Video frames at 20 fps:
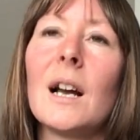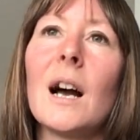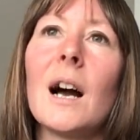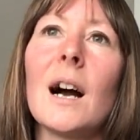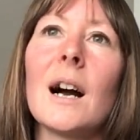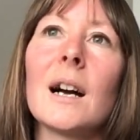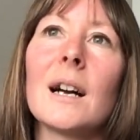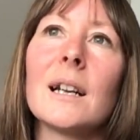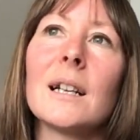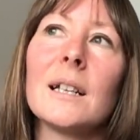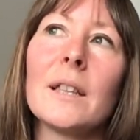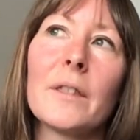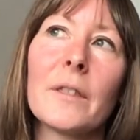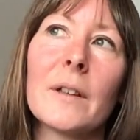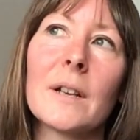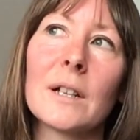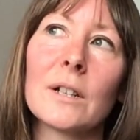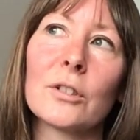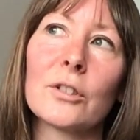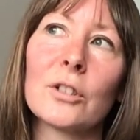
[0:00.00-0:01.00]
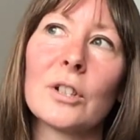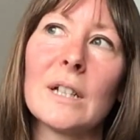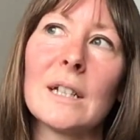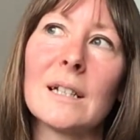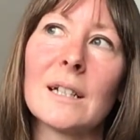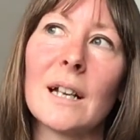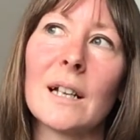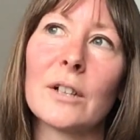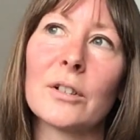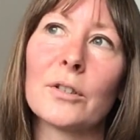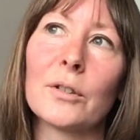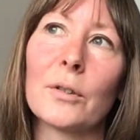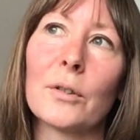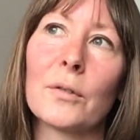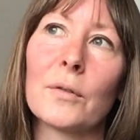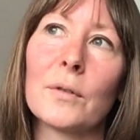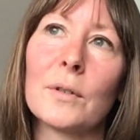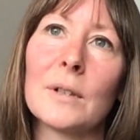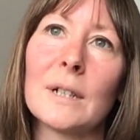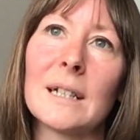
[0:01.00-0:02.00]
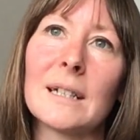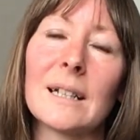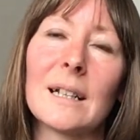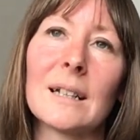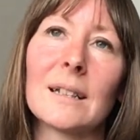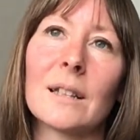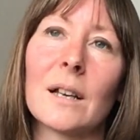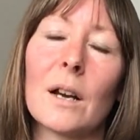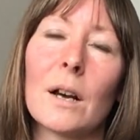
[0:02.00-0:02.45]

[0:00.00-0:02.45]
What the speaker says: I think she takes you through knitting the